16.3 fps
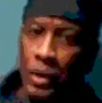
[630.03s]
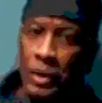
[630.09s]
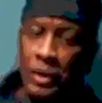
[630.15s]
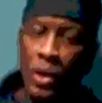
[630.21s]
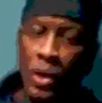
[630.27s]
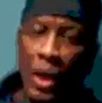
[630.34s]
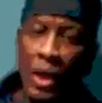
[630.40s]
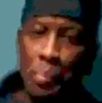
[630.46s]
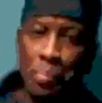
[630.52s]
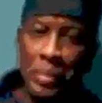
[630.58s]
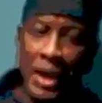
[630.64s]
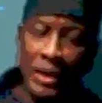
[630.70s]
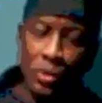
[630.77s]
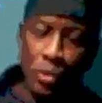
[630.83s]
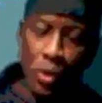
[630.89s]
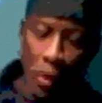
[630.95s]
It's called a
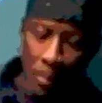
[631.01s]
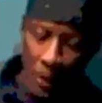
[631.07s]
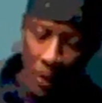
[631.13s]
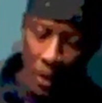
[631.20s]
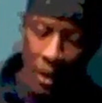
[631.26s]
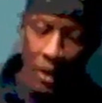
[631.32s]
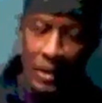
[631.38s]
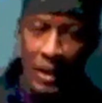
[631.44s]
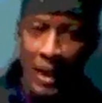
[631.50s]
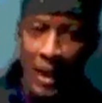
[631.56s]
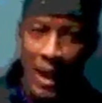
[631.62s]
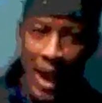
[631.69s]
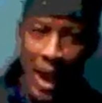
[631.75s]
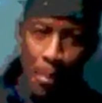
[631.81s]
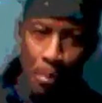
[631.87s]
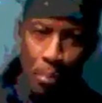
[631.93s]
press roll because
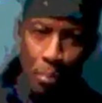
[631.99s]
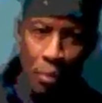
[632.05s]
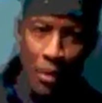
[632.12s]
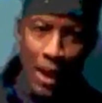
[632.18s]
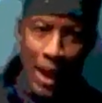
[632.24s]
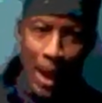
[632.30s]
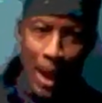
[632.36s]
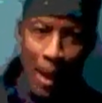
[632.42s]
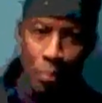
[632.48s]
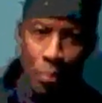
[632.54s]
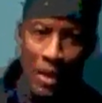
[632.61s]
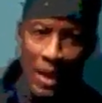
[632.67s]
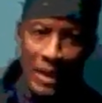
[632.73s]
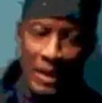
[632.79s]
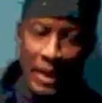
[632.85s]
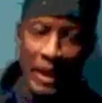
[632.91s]
I'm
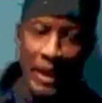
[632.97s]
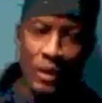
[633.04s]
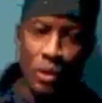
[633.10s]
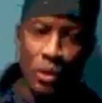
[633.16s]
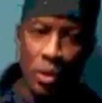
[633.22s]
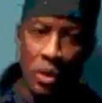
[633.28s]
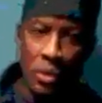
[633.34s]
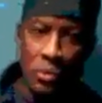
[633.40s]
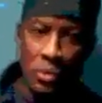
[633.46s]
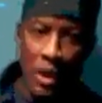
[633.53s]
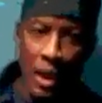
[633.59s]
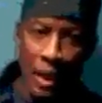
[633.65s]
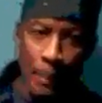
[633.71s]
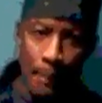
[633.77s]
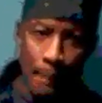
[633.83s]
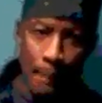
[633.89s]
pressing into the
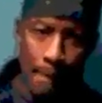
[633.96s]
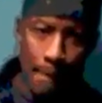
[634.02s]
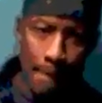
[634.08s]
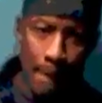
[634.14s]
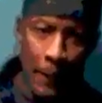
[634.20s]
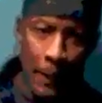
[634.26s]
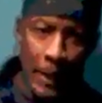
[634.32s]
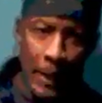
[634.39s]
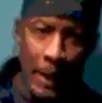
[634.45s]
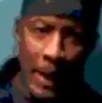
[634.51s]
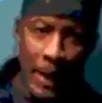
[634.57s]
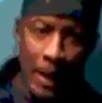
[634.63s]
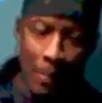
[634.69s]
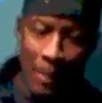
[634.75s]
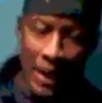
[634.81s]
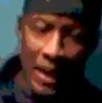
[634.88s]
drum
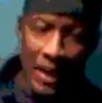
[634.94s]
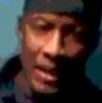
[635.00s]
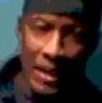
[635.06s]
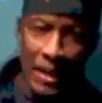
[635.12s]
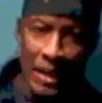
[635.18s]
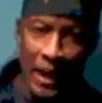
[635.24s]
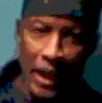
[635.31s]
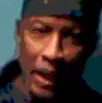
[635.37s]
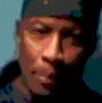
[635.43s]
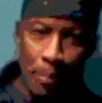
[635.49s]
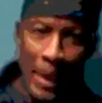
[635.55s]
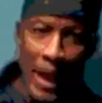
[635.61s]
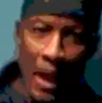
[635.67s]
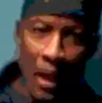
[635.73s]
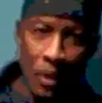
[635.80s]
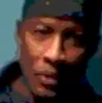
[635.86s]
and I'm making the stick
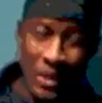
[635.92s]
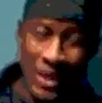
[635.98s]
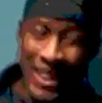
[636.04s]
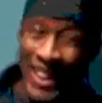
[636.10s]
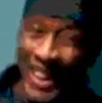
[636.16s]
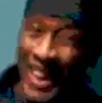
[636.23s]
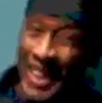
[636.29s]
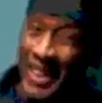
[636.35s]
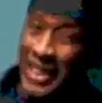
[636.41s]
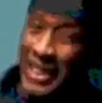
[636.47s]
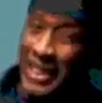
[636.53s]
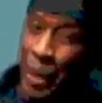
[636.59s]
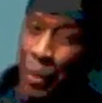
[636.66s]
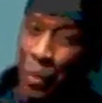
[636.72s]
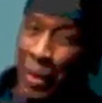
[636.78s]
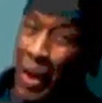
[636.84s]
bounce. And the
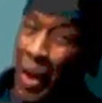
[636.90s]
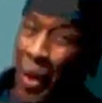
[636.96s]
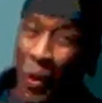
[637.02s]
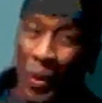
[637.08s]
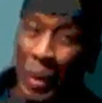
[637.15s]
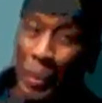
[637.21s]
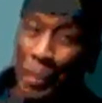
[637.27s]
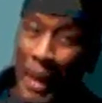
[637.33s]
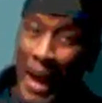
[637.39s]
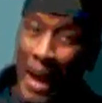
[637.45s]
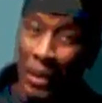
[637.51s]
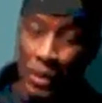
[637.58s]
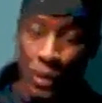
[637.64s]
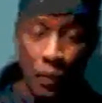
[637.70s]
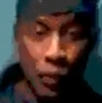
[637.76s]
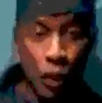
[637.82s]
stick will only
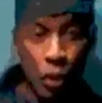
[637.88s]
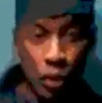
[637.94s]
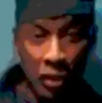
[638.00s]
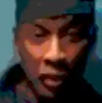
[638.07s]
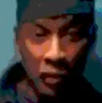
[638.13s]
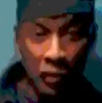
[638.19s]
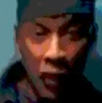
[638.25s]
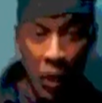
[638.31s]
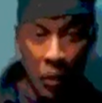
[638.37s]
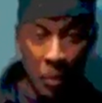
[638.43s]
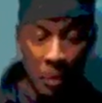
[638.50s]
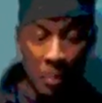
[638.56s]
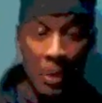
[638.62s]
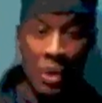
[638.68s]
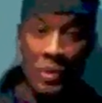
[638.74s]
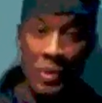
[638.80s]
bounce if you use the
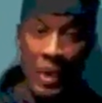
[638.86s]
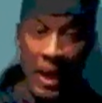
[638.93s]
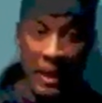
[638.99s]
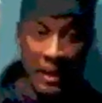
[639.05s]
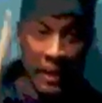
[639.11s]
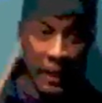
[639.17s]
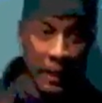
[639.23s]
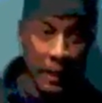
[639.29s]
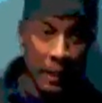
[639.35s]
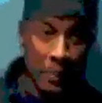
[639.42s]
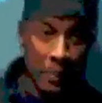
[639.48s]
fulcrum correctly.